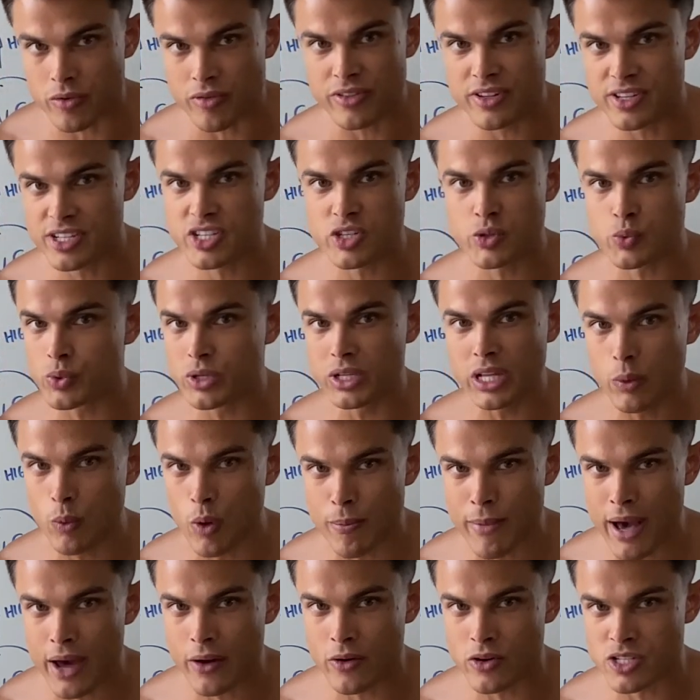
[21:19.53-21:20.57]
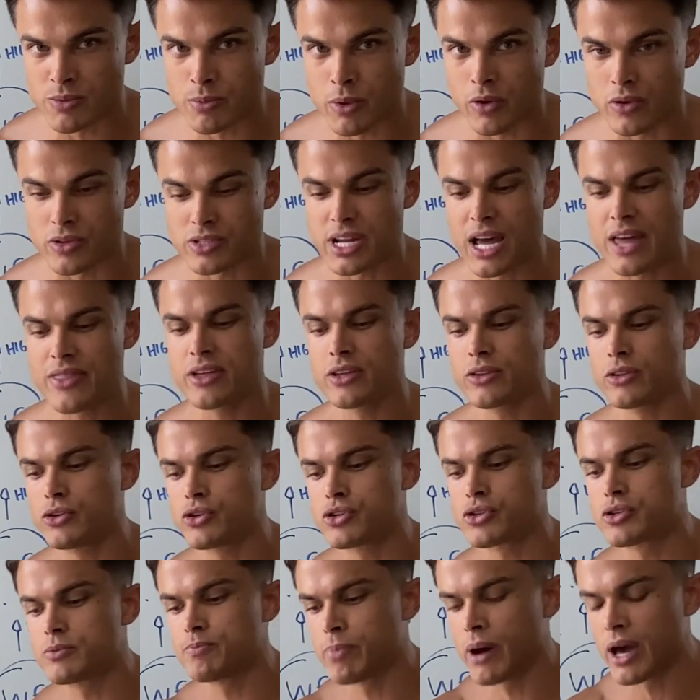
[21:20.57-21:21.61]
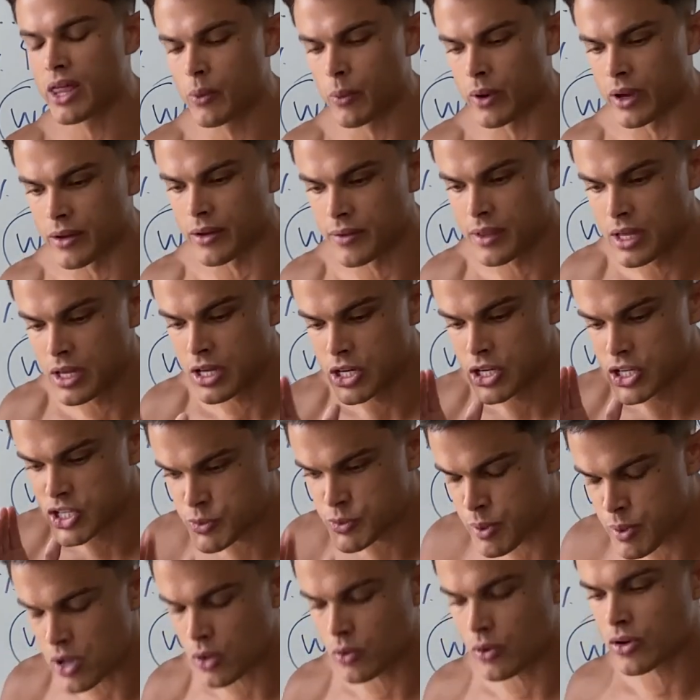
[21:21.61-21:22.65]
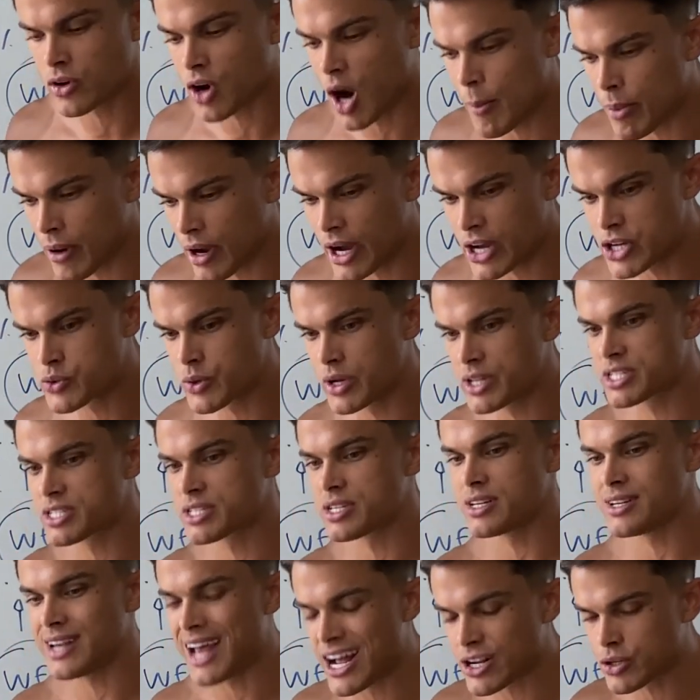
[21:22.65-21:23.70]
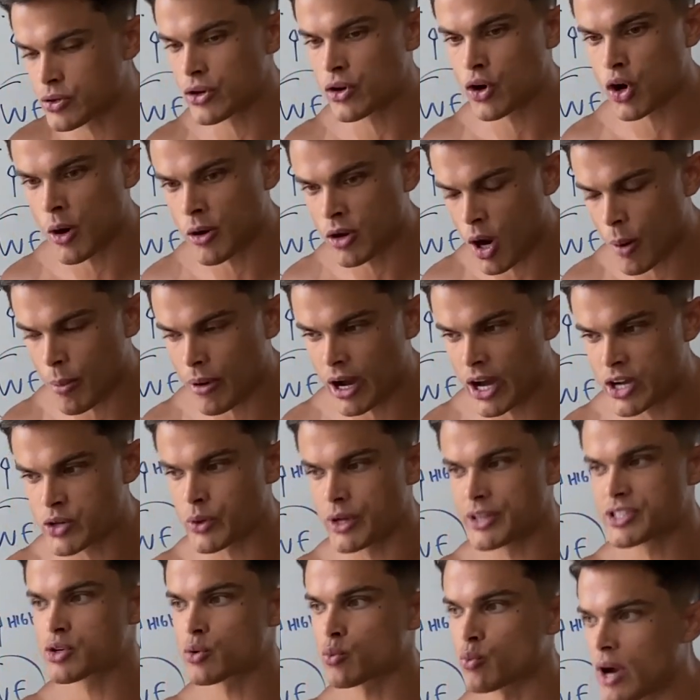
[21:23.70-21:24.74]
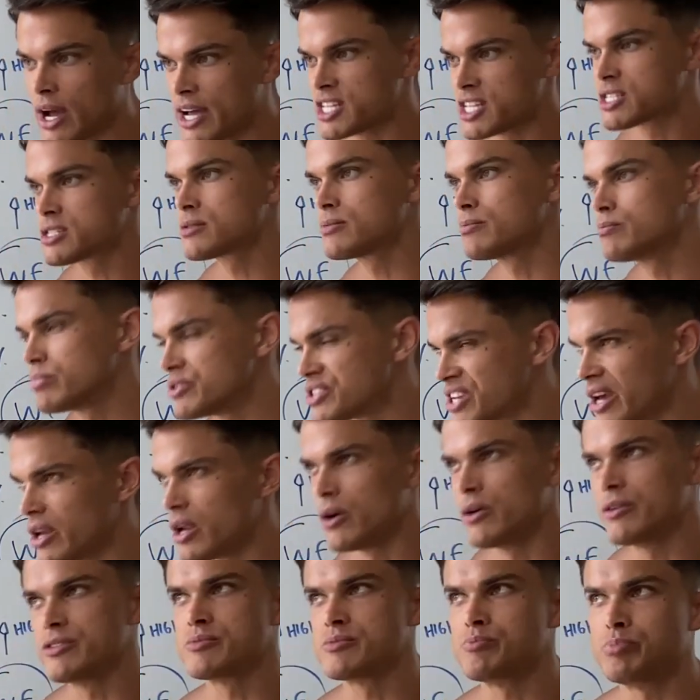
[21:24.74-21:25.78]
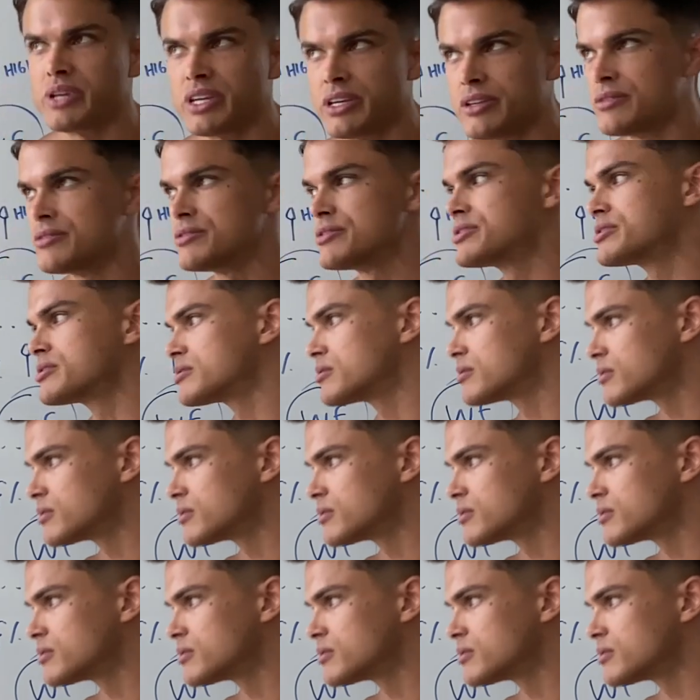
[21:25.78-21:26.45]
This is really what matters most. I think you should, by the way, sprinkle in carbohydrates, naturally occurring carbohydrates, rice, potatoes, beans,